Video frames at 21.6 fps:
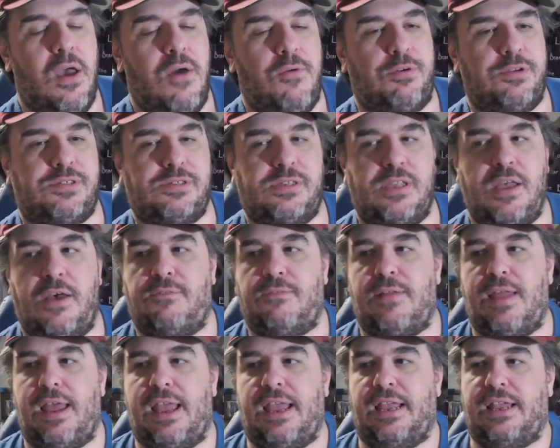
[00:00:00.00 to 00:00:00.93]
for
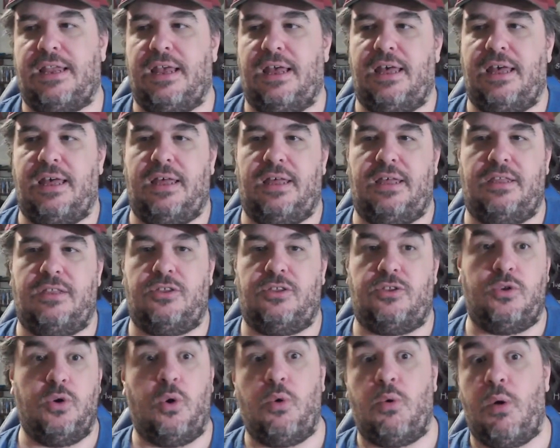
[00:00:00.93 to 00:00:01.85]
stuff like
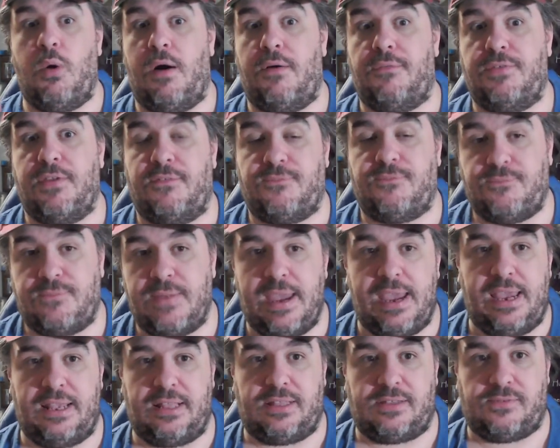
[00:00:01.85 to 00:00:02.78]
Duel of the
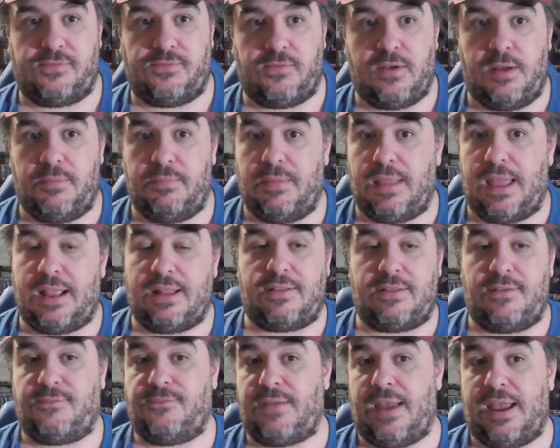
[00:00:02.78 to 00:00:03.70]
Fates from
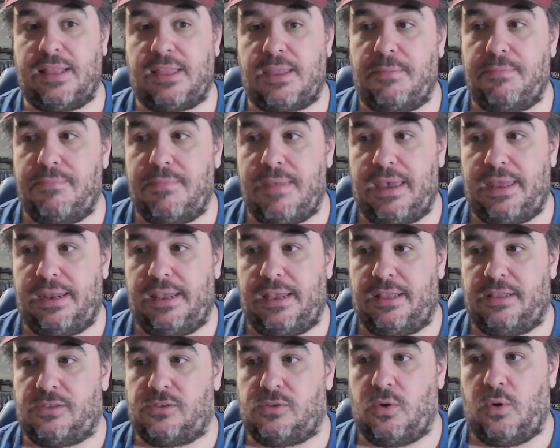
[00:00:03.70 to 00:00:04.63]
like the Phantom
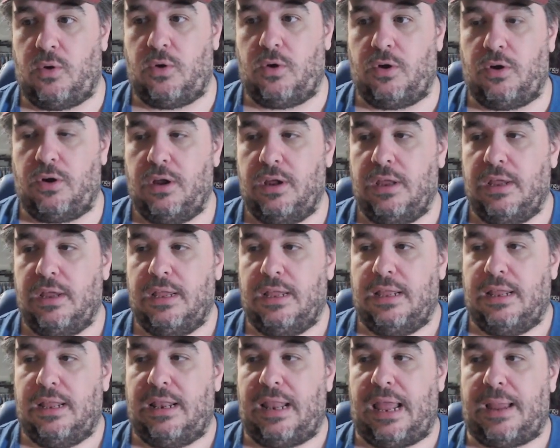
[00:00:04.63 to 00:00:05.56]
Menace, or
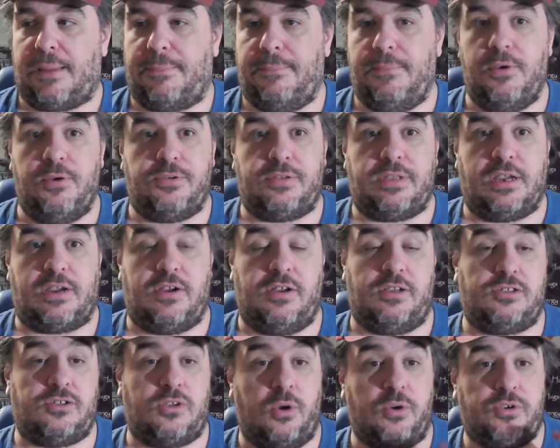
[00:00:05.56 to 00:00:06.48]
like music
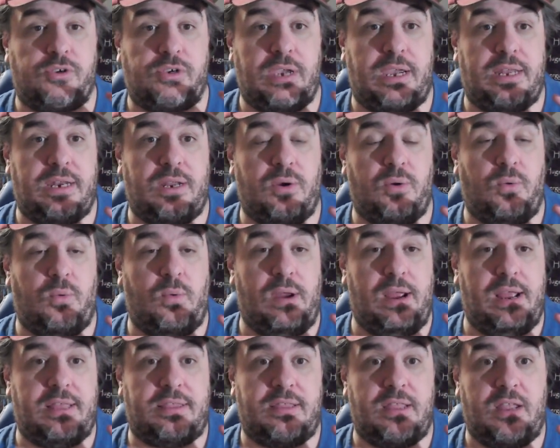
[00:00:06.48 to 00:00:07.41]
associated
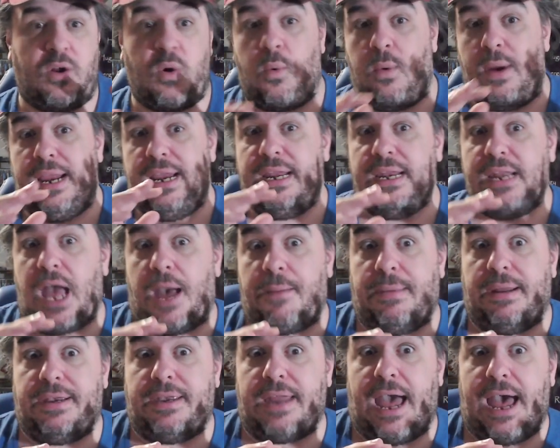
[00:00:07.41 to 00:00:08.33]
with Queen
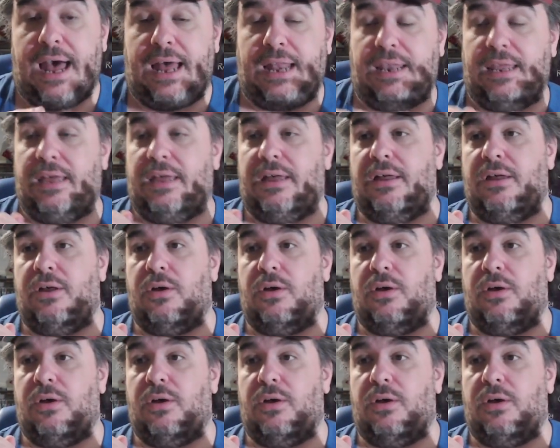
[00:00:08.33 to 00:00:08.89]
Amidala,